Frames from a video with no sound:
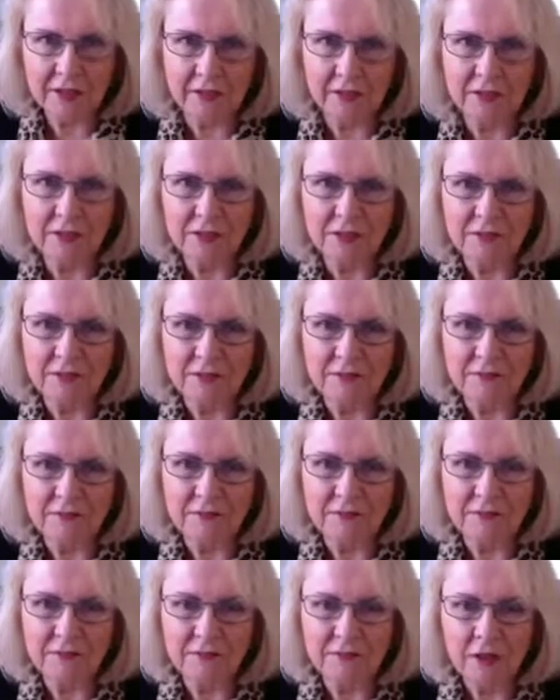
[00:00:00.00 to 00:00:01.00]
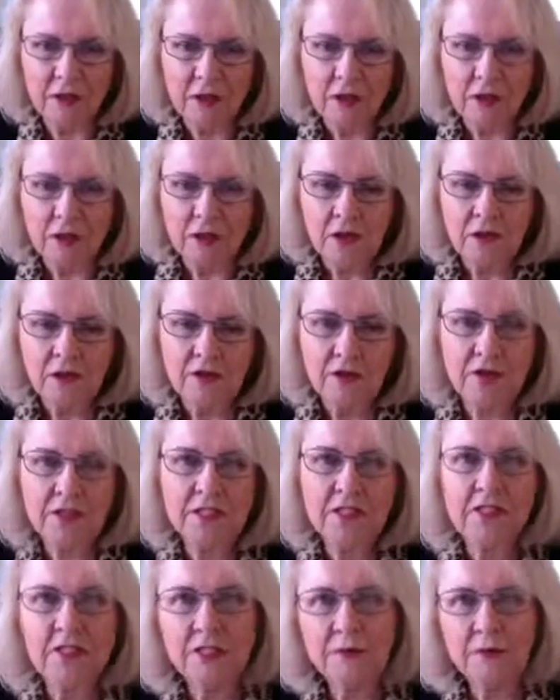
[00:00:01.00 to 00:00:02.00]
others,
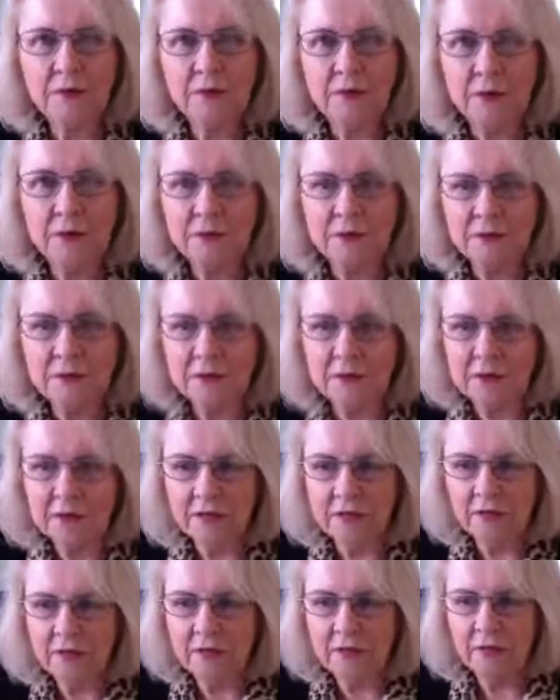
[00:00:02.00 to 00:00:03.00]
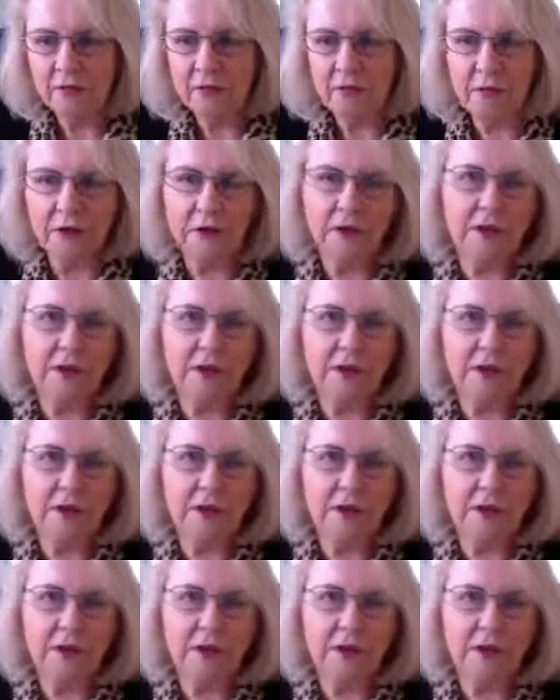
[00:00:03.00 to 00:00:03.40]
just as we want to be in our